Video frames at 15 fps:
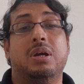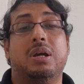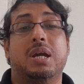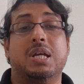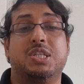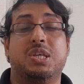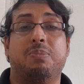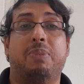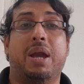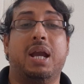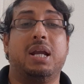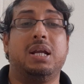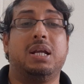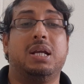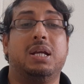essay
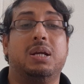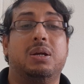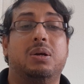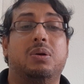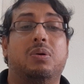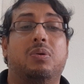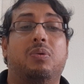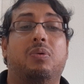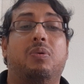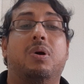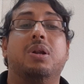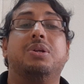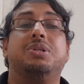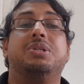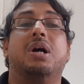bank,
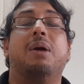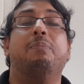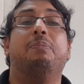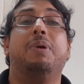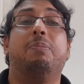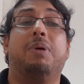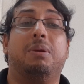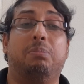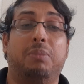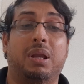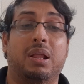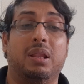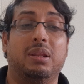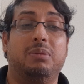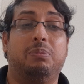or term paper
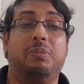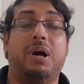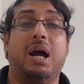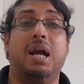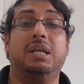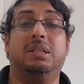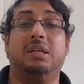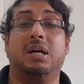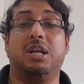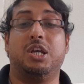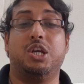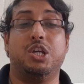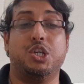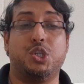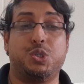mill, either
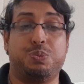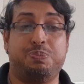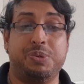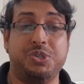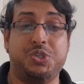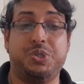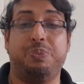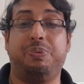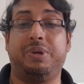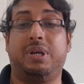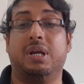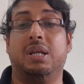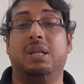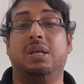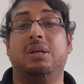
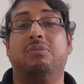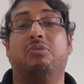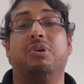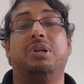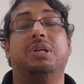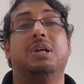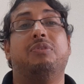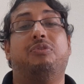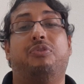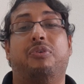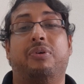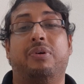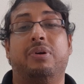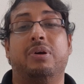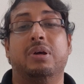specifically written
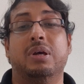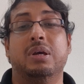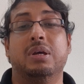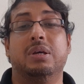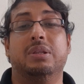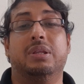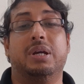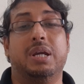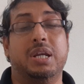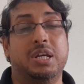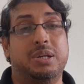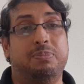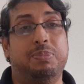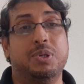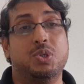for the
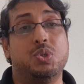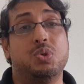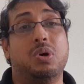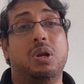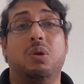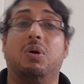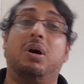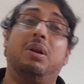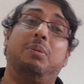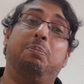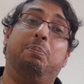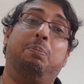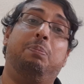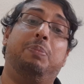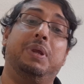individual or
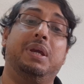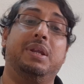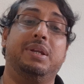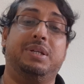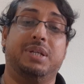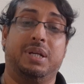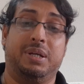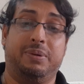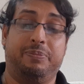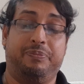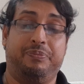pre-written.